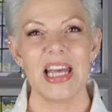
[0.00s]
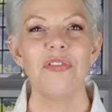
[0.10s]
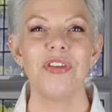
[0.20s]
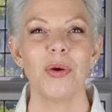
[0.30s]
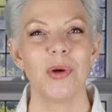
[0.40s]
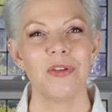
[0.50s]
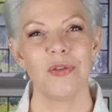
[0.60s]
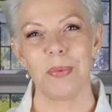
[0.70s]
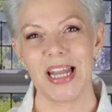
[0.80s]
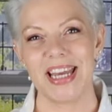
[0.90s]
If you want
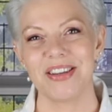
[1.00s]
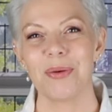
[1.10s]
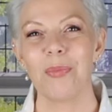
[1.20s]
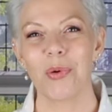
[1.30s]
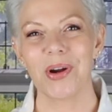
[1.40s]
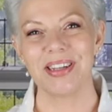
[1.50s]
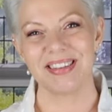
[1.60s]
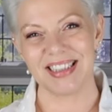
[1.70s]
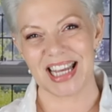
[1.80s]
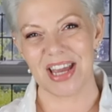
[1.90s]
to play it more
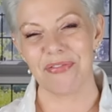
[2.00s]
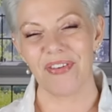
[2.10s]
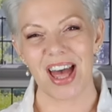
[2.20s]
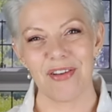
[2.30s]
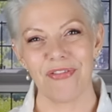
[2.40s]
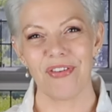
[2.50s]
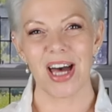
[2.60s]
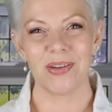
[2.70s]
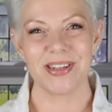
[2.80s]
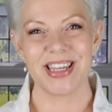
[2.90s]
safe, I
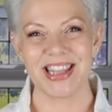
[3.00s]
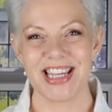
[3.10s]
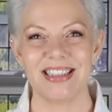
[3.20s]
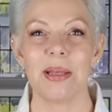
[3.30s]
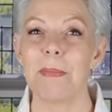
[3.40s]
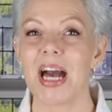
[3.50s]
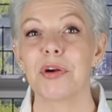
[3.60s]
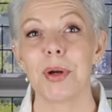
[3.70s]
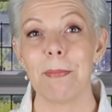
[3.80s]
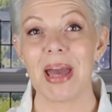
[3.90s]
found this
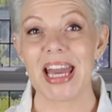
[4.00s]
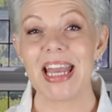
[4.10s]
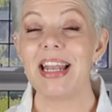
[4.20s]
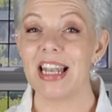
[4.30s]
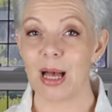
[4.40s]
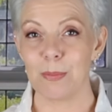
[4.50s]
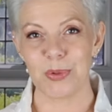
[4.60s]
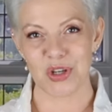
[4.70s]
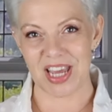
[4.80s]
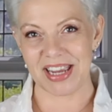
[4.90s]
macrame
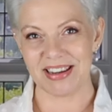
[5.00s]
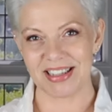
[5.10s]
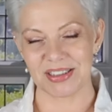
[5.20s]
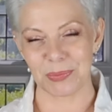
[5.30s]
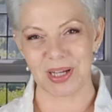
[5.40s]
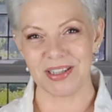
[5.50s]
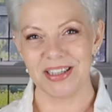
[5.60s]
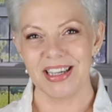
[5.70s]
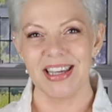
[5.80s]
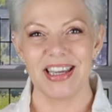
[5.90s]
lampshade as well.
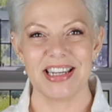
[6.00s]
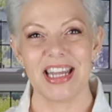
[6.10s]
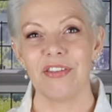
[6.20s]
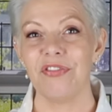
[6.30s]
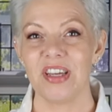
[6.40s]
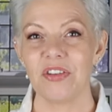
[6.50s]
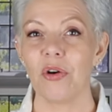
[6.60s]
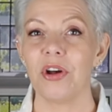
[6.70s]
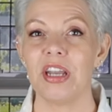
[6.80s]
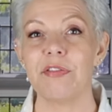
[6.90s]
It can fit
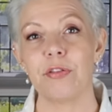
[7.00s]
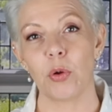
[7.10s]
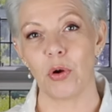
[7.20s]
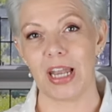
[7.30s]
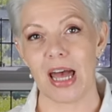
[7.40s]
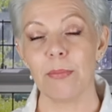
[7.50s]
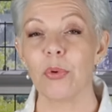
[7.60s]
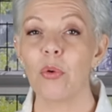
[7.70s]
on a floor lamp